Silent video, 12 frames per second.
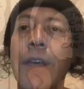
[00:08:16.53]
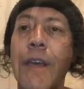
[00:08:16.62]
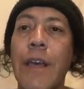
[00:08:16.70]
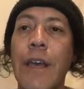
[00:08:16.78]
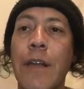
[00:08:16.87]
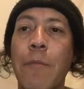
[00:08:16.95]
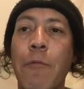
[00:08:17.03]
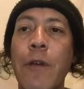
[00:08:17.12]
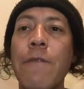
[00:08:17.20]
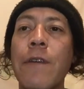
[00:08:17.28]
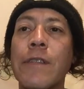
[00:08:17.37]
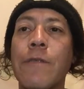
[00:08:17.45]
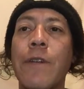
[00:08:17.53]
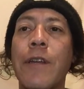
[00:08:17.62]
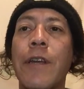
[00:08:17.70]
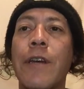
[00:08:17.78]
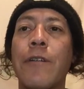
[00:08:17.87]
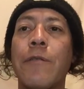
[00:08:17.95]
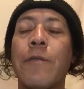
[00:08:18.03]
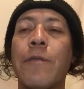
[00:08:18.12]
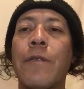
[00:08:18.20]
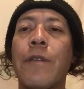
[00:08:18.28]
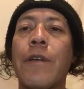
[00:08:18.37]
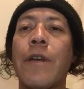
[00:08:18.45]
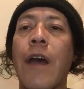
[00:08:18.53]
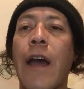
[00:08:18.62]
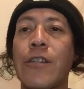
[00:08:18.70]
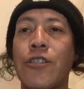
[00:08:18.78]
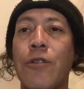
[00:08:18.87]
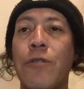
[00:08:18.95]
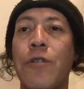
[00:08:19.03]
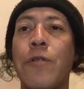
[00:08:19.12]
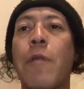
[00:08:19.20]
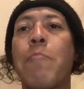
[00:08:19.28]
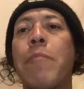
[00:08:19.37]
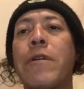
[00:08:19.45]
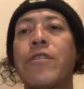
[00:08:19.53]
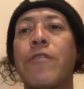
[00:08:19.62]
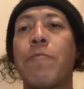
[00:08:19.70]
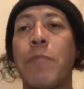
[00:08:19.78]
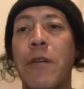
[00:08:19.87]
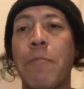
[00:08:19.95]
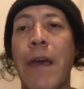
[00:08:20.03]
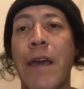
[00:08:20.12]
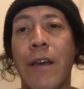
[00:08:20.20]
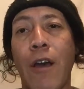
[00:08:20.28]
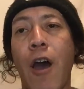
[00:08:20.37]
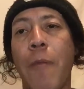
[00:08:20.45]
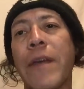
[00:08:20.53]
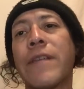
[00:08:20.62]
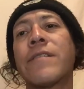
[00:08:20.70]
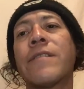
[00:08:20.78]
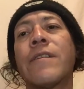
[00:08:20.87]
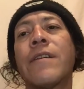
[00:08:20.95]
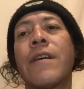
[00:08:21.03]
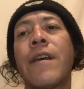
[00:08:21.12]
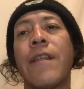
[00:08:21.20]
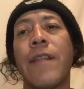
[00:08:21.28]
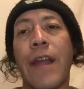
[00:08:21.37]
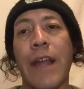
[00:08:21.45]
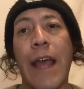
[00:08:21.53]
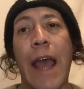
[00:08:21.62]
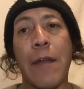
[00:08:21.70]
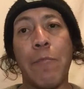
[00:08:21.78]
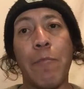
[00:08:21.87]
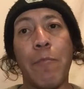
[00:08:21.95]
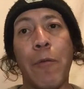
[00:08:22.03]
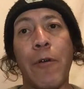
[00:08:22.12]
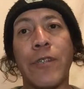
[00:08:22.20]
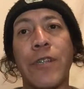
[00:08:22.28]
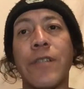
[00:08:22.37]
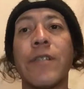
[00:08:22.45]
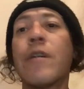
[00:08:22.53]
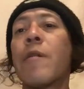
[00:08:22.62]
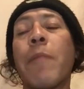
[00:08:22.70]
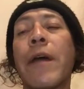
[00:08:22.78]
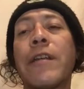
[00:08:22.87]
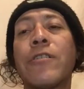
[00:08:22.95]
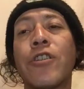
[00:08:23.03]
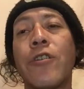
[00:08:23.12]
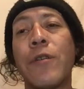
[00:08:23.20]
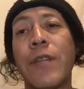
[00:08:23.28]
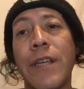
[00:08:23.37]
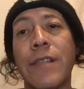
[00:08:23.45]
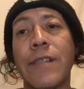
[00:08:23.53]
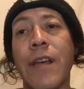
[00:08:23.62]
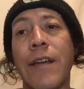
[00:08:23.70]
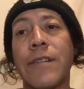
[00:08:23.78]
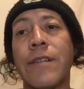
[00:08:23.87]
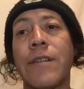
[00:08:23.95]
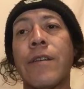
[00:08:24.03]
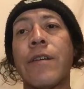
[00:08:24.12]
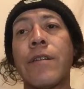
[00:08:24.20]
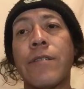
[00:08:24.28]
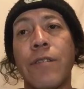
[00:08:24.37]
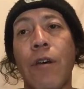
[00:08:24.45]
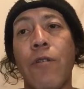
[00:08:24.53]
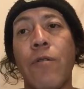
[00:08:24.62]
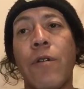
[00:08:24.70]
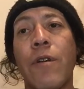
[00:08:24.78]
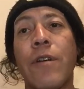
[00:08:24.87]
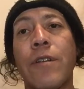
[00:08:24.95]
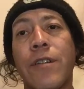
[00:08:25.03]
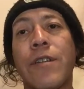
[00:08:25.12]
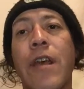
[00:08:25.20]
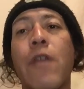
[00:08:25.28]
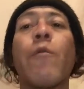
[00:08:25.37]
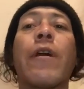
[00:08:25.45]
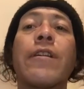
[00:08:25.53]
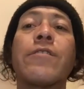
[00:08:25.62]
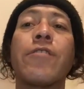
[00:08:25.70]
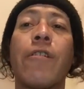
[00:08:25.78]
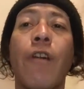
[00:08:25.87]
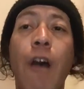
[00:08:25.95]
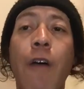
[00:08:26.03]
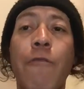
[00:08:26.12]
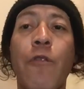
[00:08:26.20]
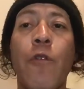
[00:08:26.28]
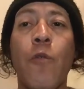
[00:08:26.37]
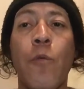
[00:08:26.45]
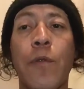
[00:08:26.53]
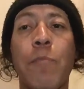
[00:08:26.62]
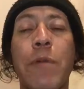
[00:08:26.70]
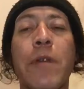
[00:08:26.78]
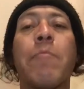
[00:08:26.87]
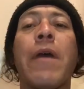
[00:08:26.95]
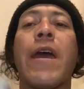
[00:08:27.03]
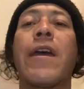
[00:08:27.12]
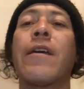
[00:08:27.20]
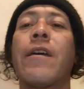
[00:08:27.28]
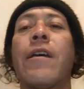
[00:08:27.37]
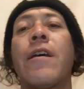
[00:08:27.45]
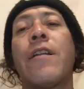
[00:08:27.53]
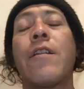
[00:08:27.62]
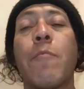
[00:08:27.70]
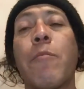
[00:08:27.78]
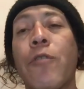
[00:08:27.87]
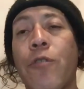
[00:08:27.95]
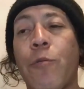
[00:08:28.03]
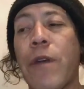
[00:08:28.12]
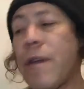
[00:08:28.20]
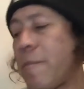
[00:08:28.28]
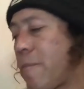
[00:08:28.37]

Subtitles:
In a previous video, I showed you a bunch of Big Bang comics that I had purchased, but I didn't show you the insides. So today we're going to start off with Big Bang #3.